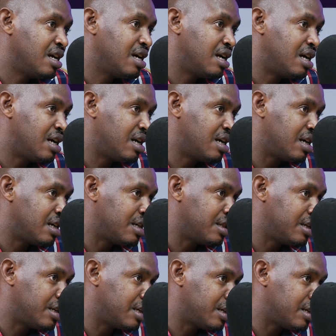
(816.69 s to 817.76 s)

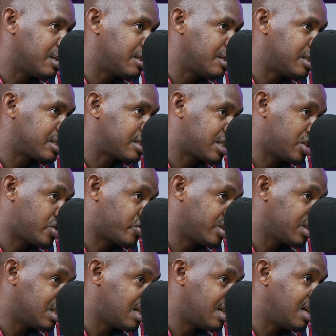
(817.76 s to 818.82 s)
the State
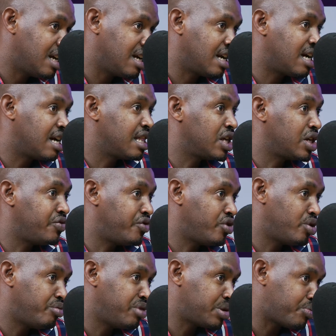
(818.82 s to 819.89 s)
Treasury and other
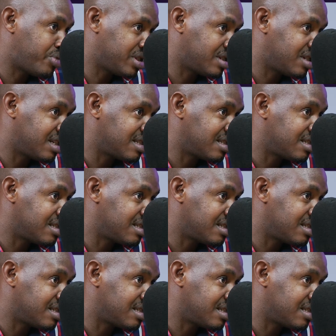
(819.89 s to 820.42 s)
development partners.